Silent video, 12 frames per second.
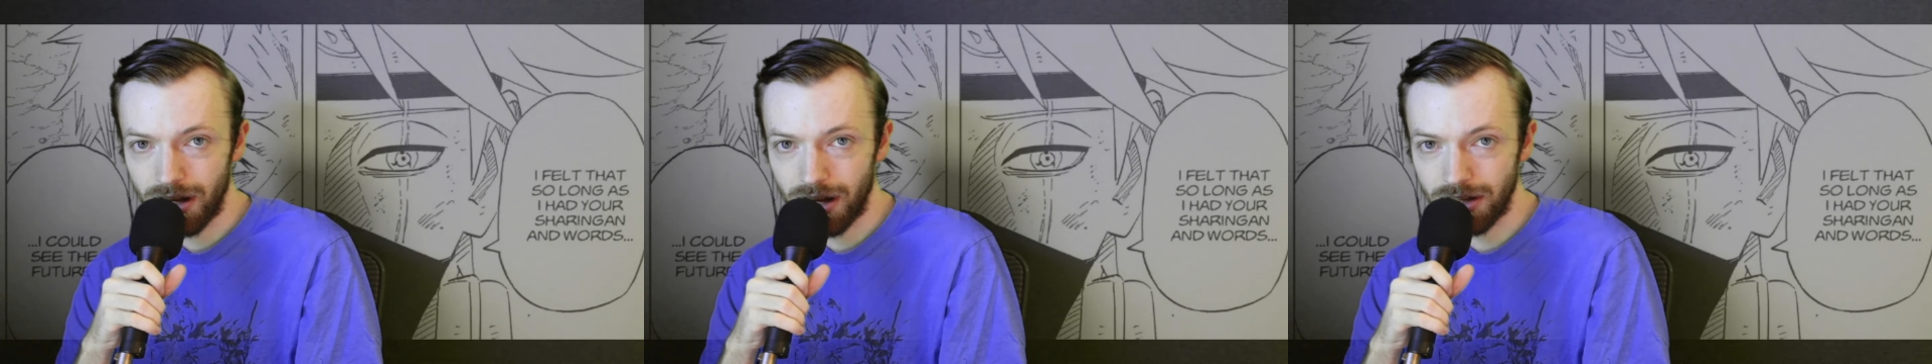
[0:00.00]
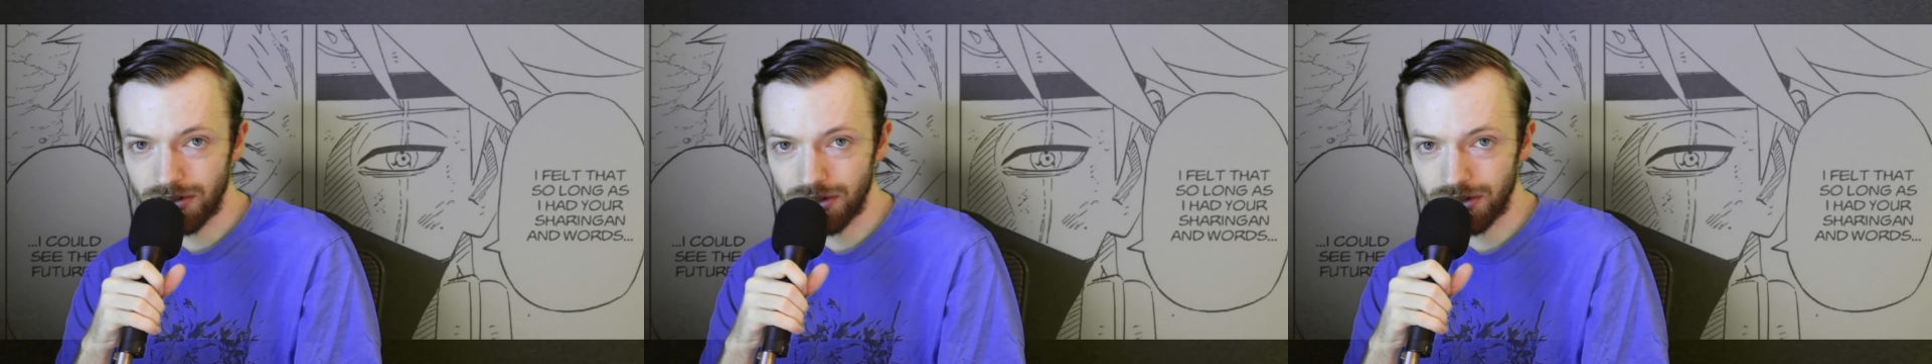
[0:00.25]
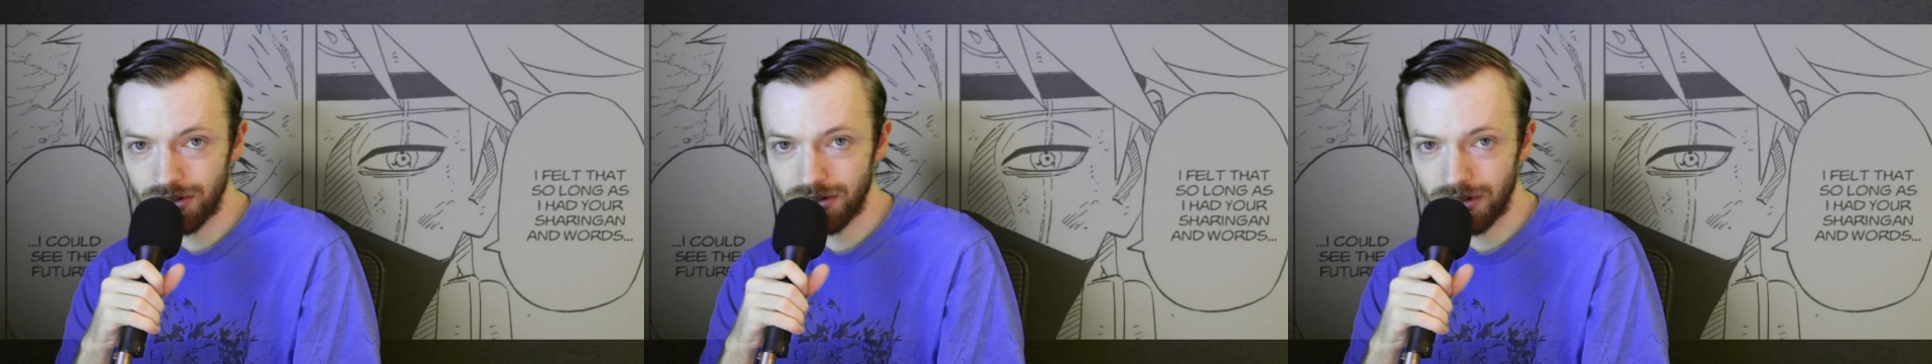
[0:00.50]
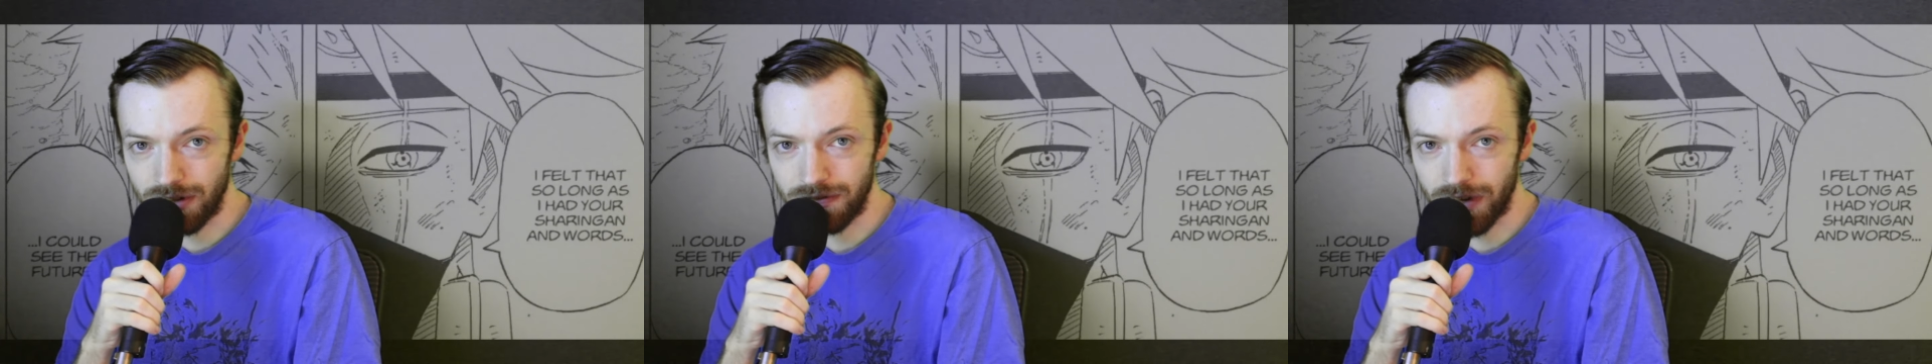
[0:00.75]
and such
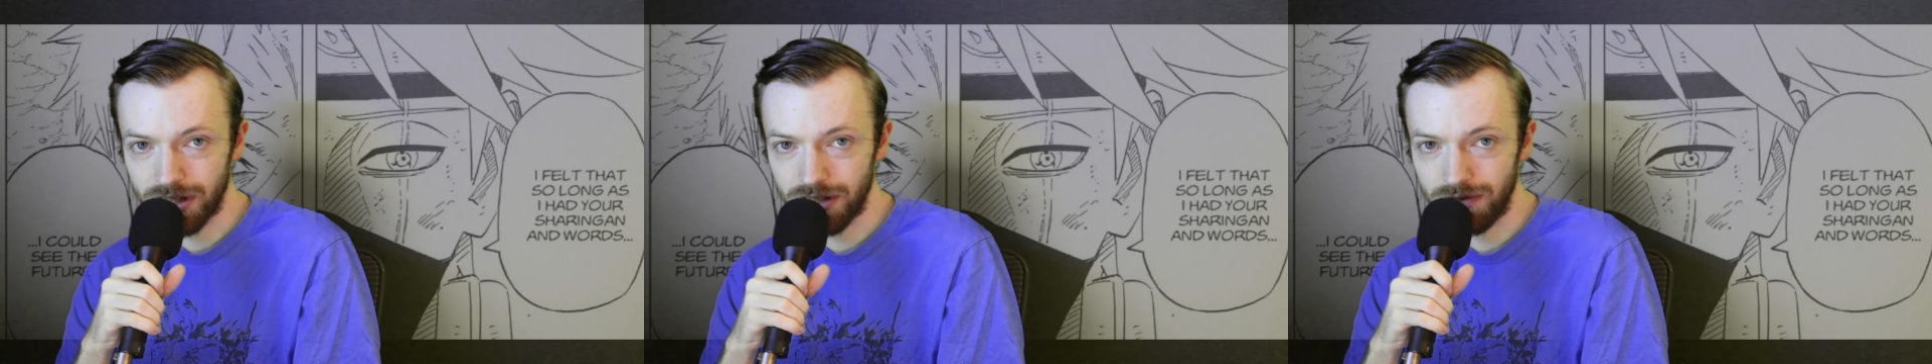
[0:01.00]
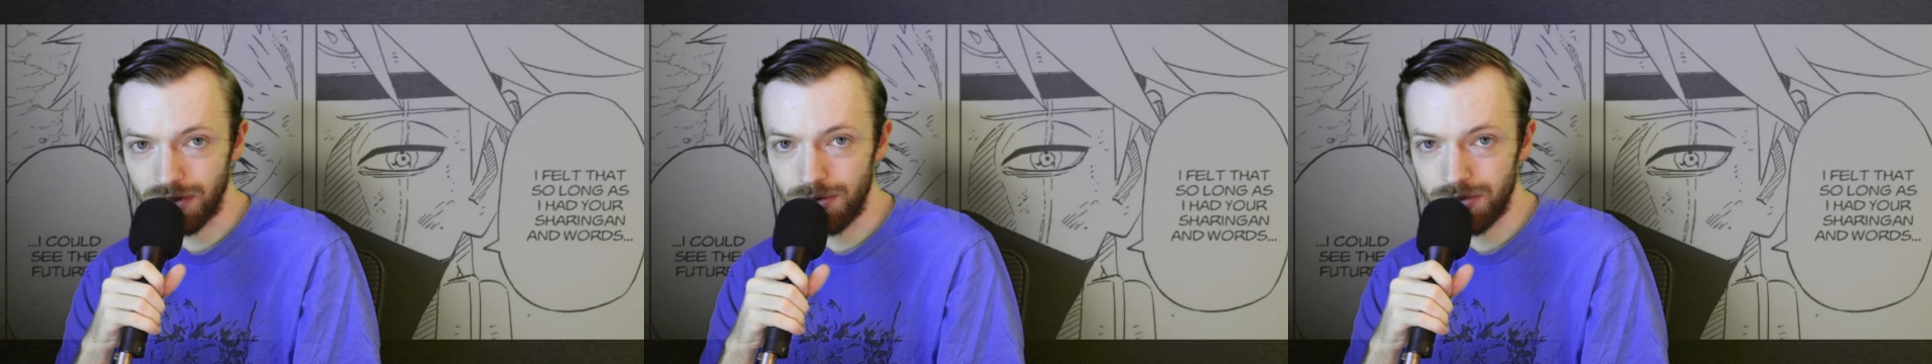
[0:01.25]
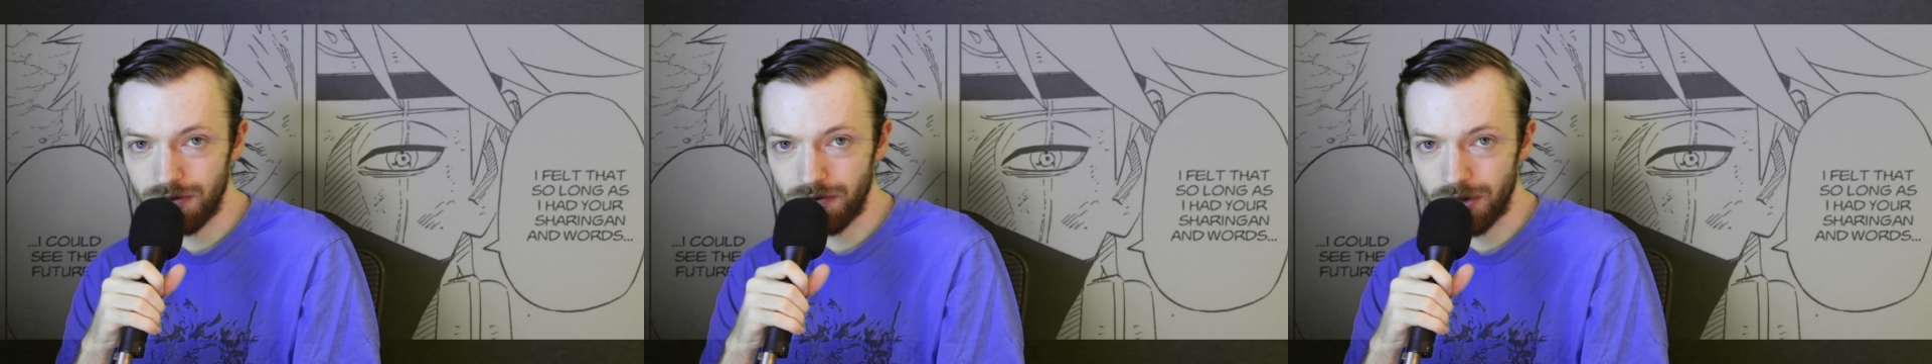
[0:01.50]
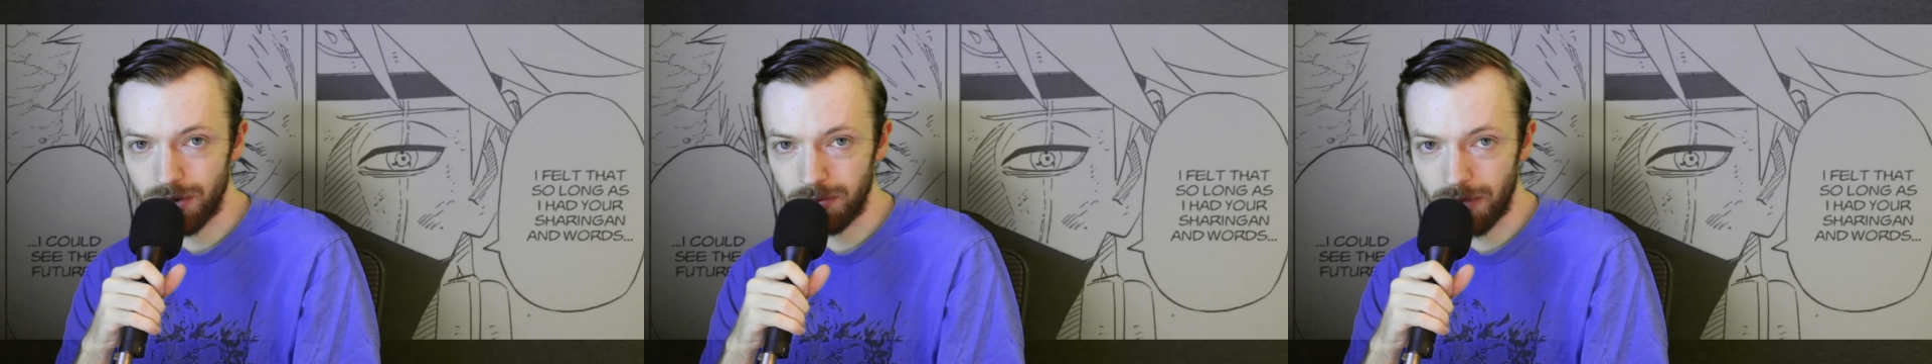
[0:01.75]
an effective use of
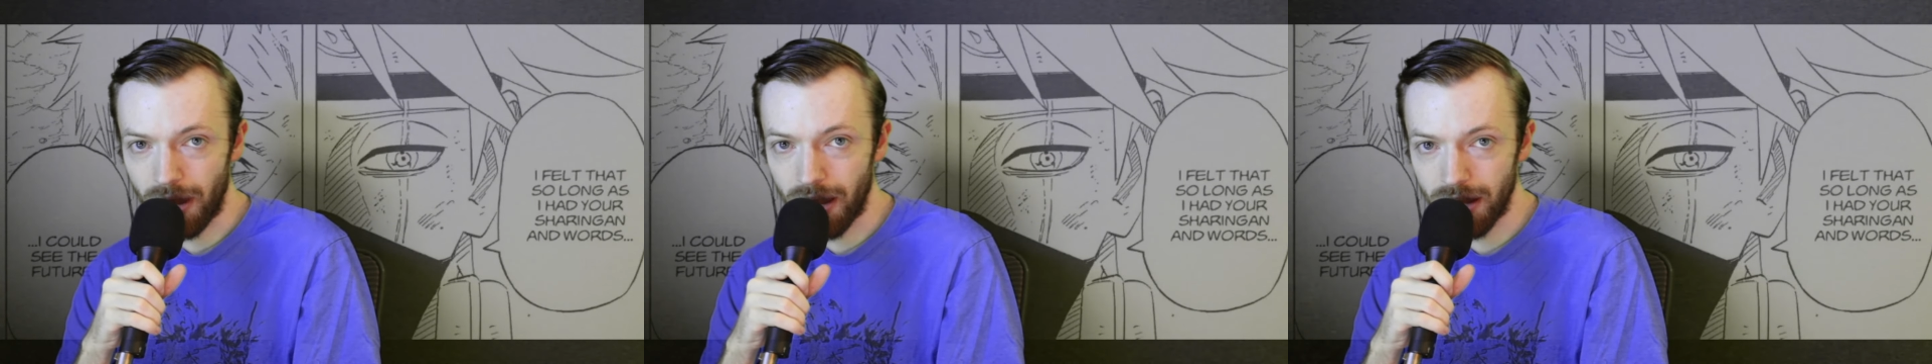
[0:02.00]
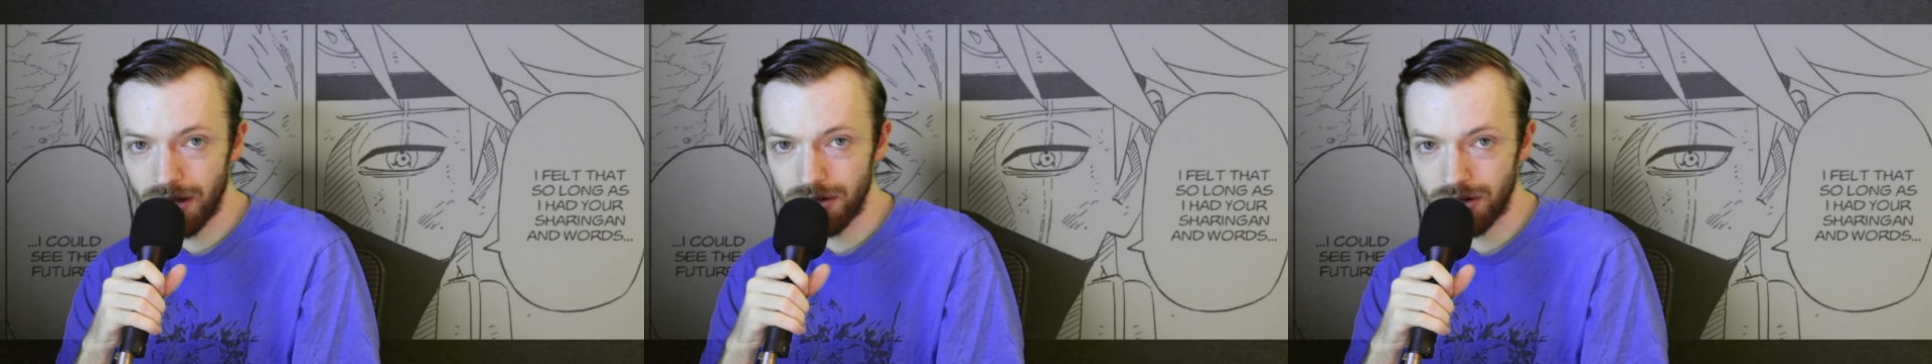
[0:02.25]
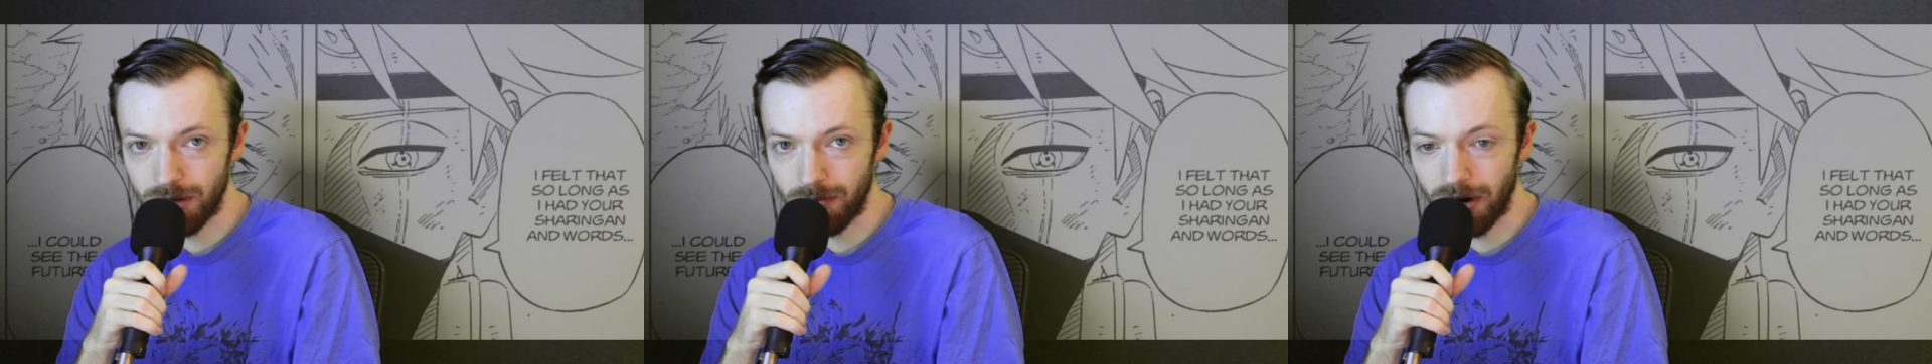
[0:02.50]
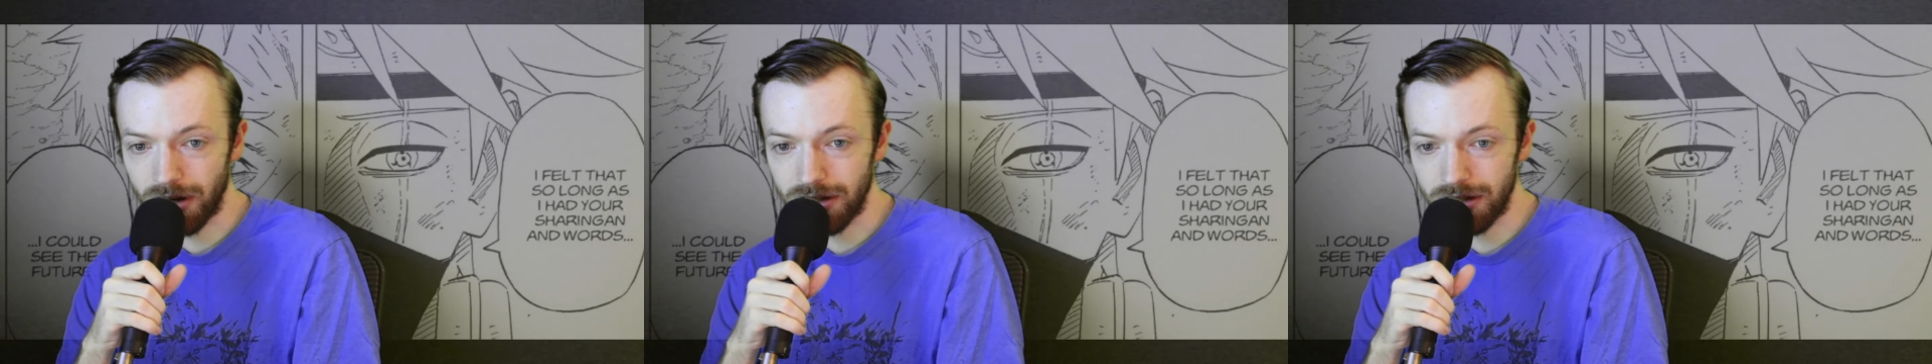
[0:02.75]
the page in a
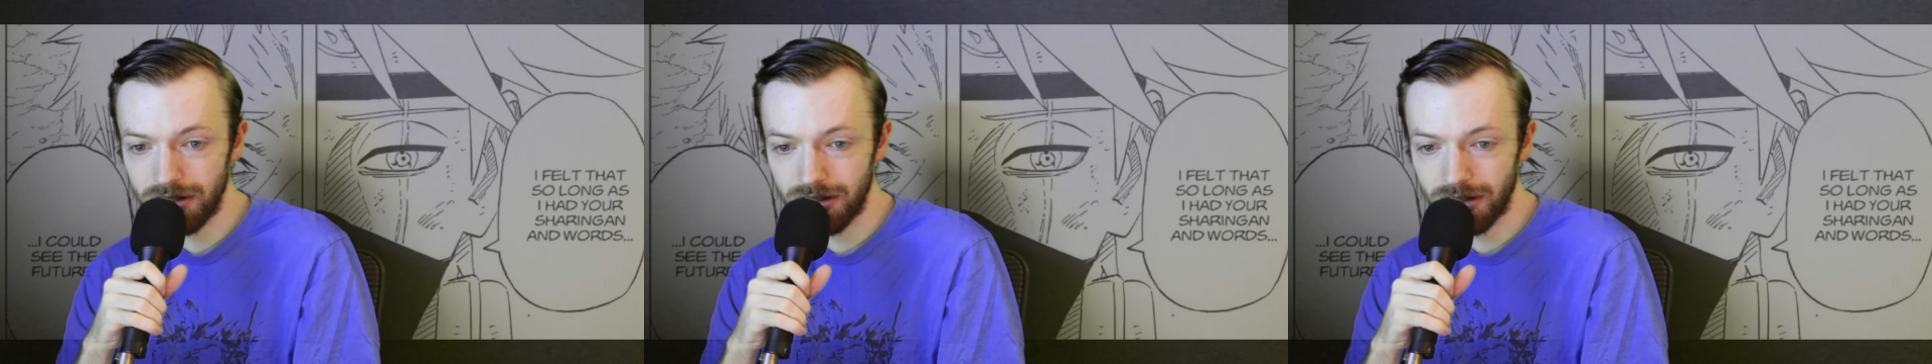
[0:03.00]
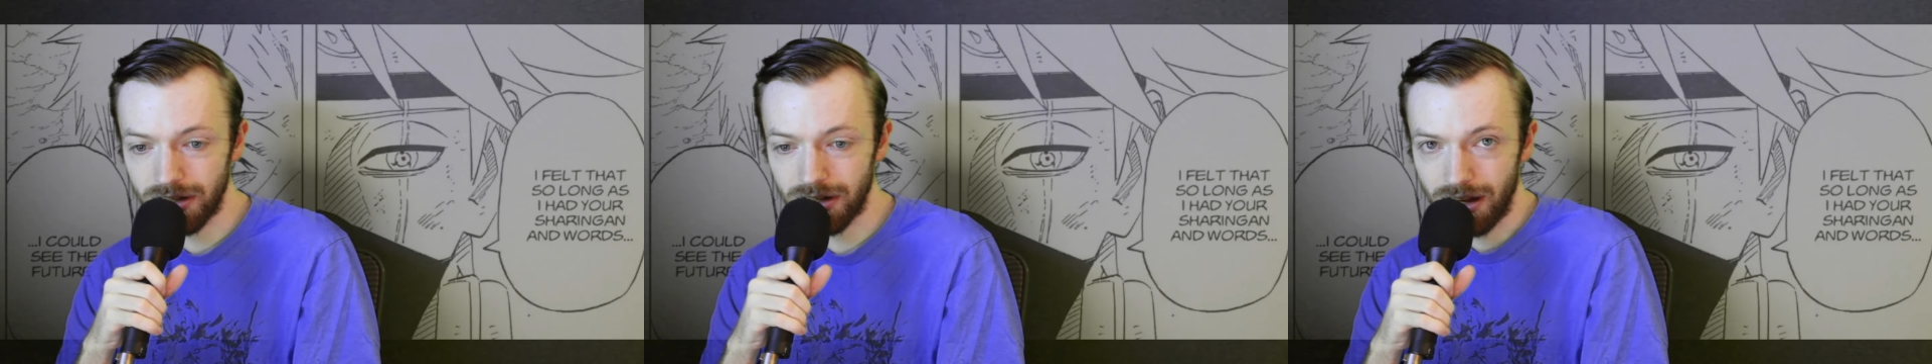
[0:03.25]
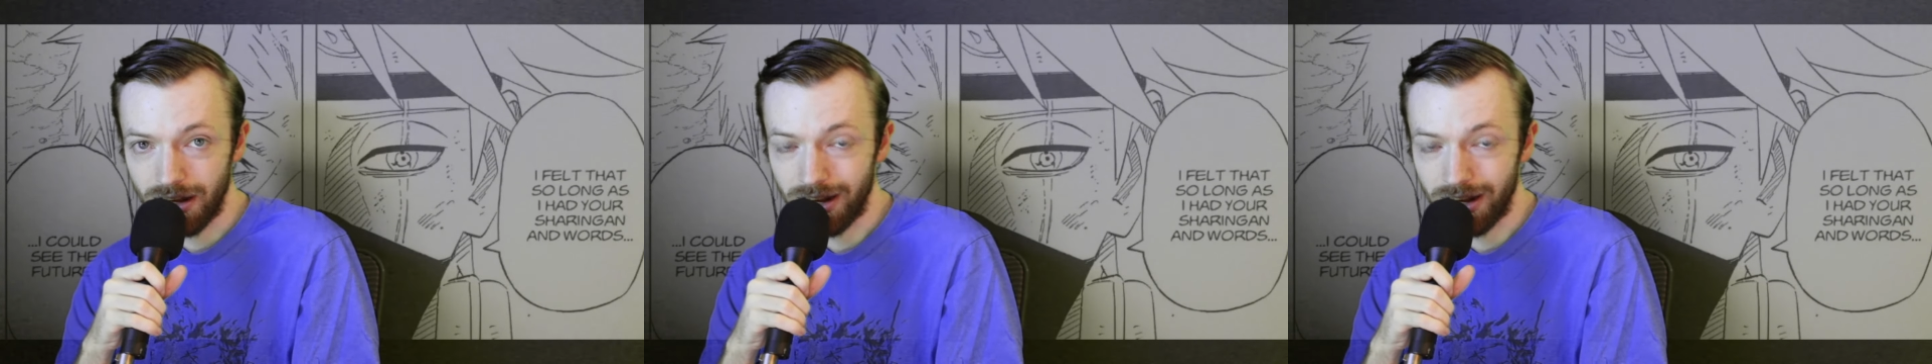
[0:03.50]
manga that